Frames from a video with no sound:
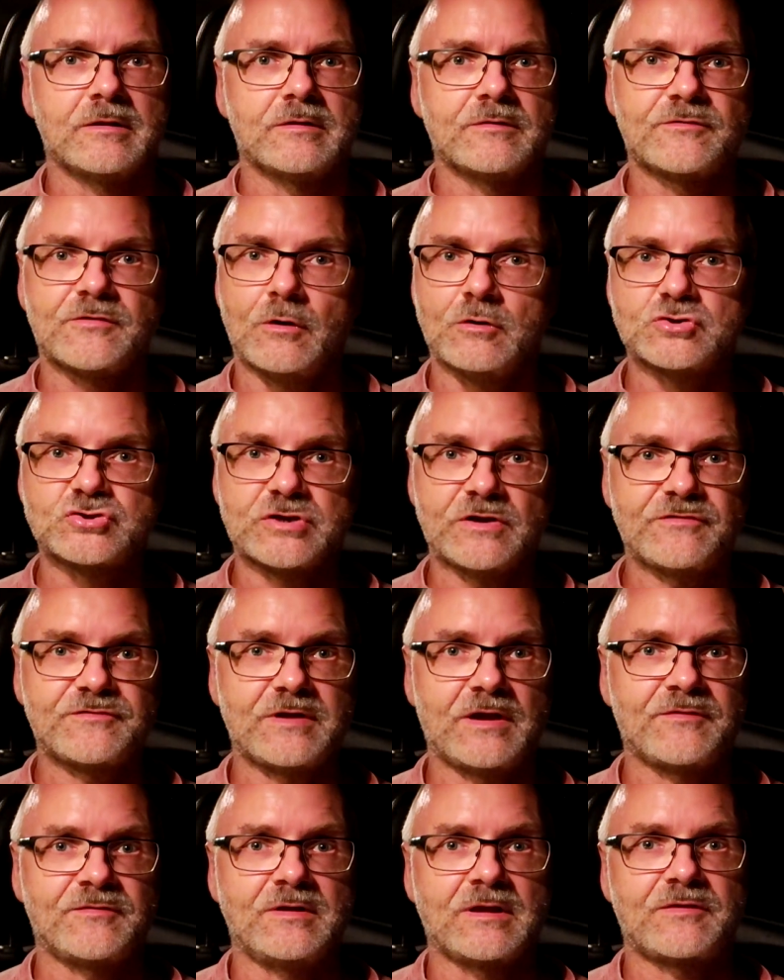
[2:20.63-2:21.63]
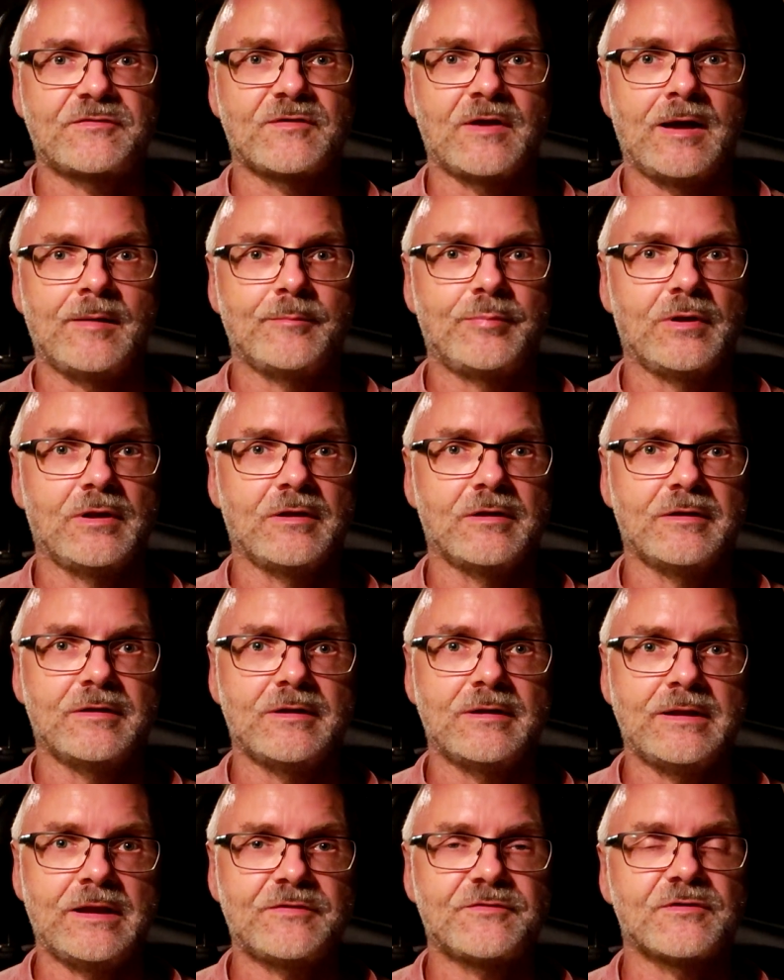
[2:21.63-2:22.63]
So just as an example,
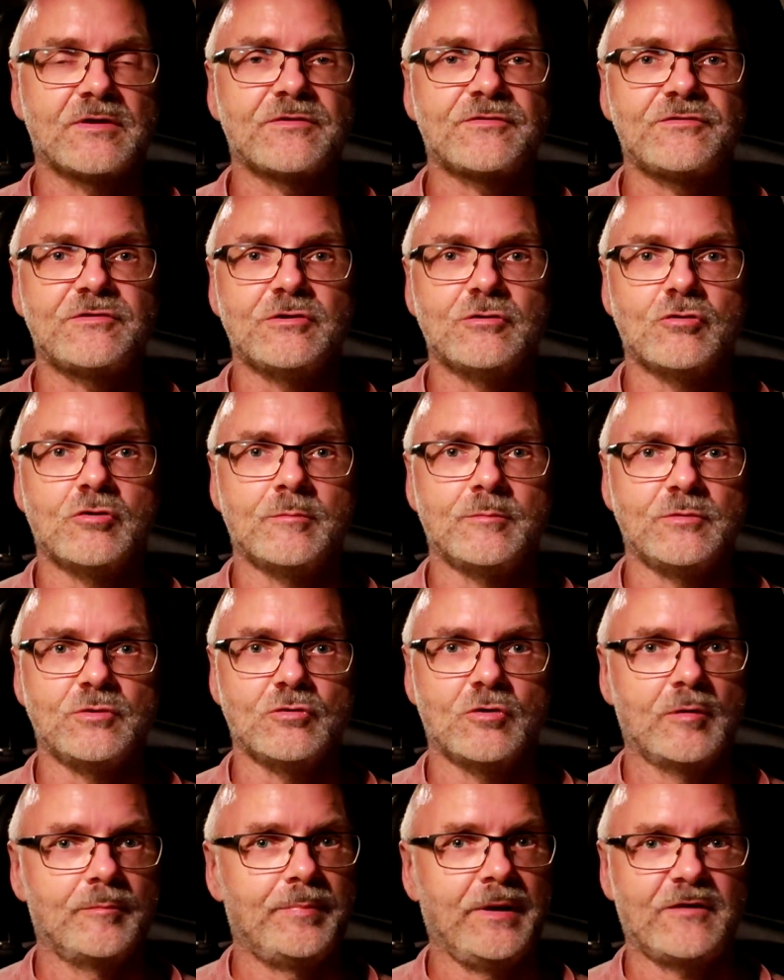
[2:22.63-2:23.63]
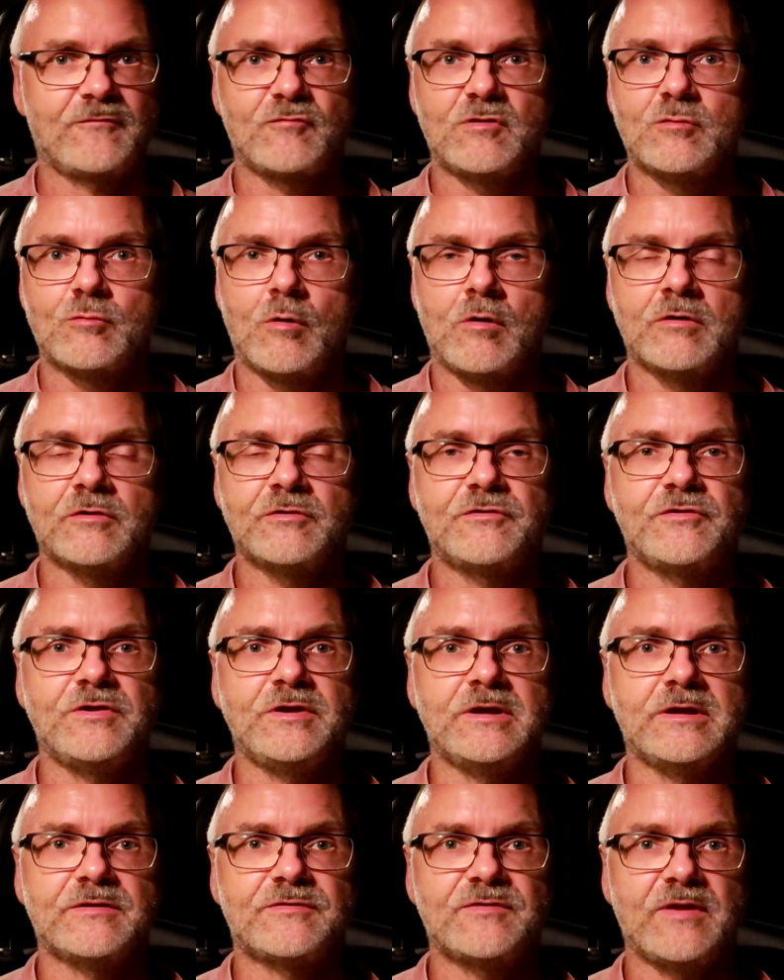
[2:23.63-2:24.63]
let's assume your battery
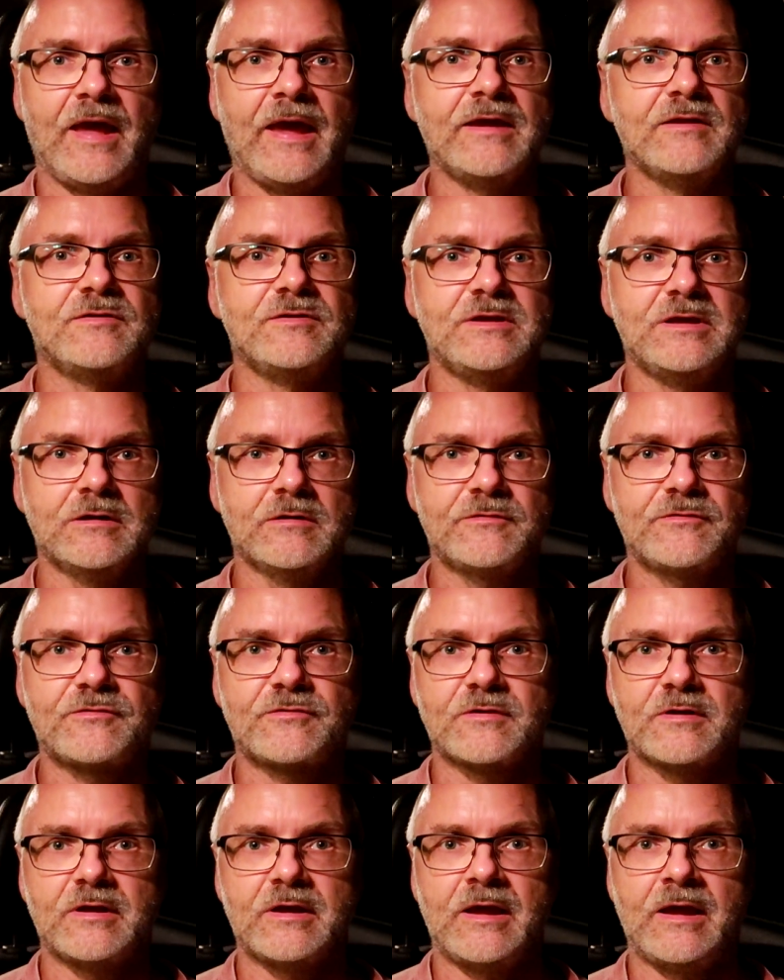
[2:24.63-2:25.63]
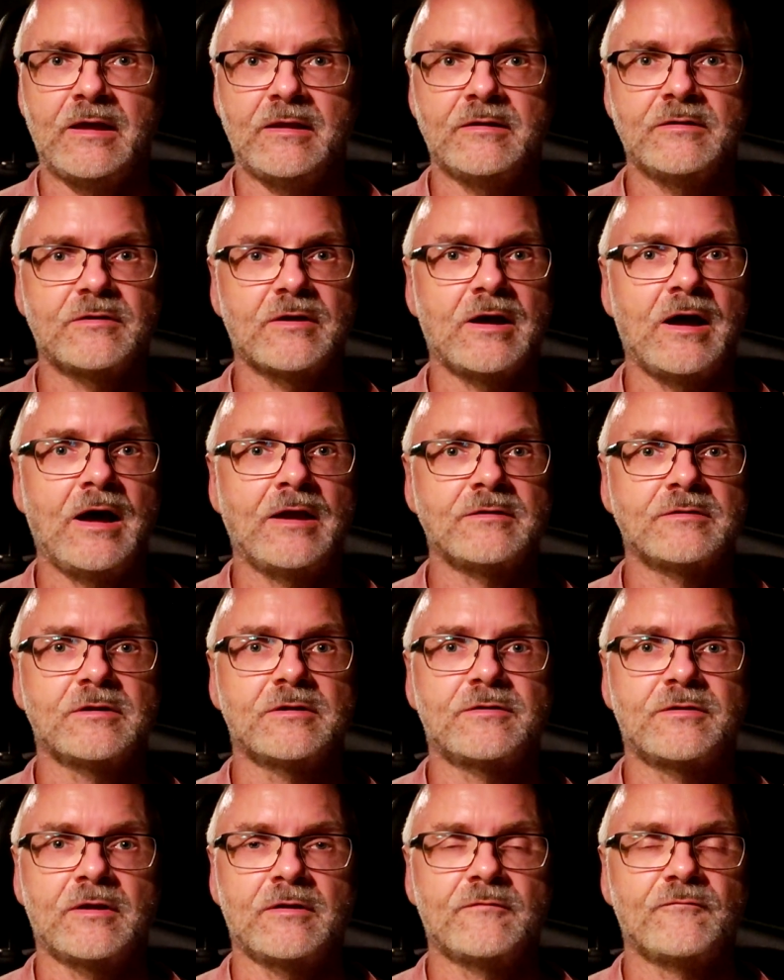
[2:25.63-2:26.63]
warranty is 8 years and
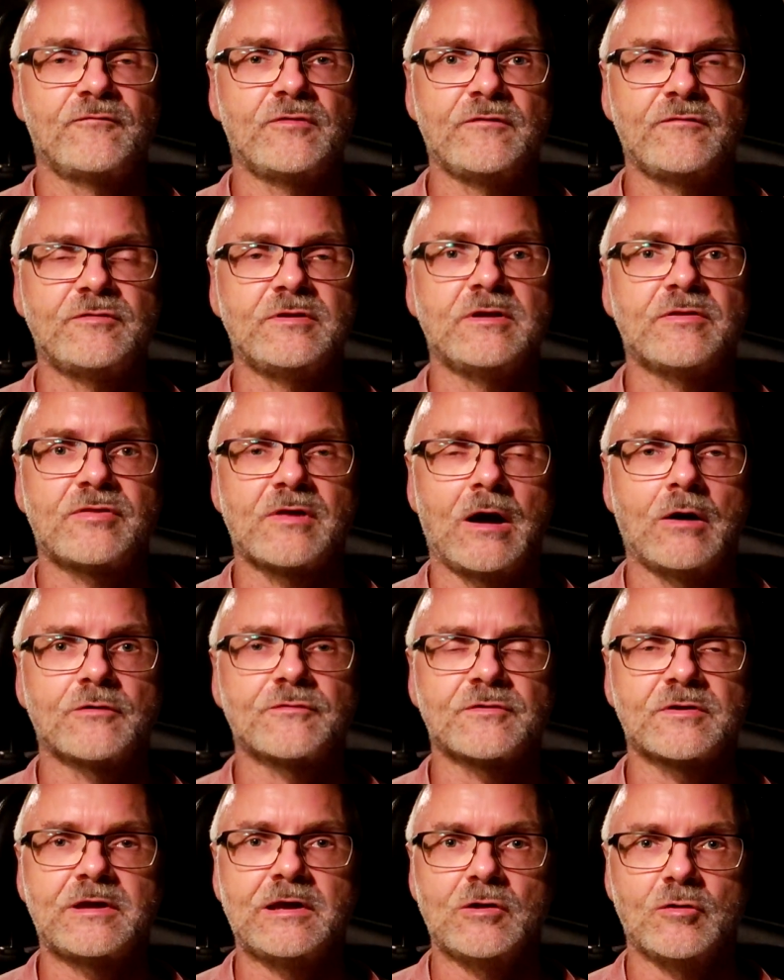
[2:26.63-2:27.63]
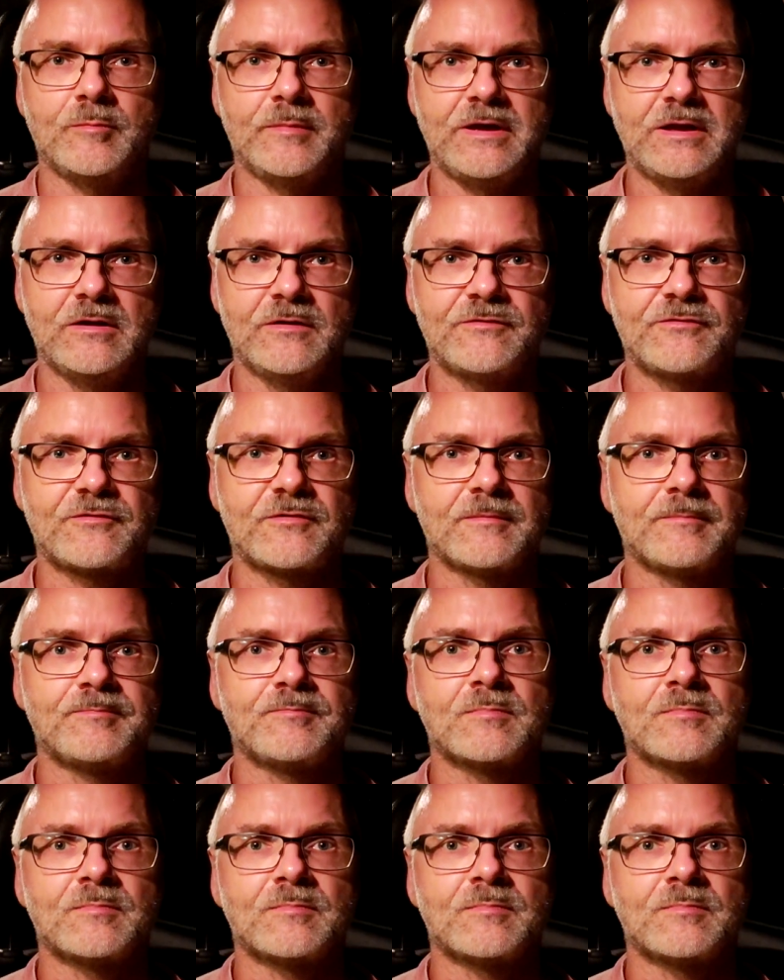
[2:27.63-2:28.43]
150,000 kilometers,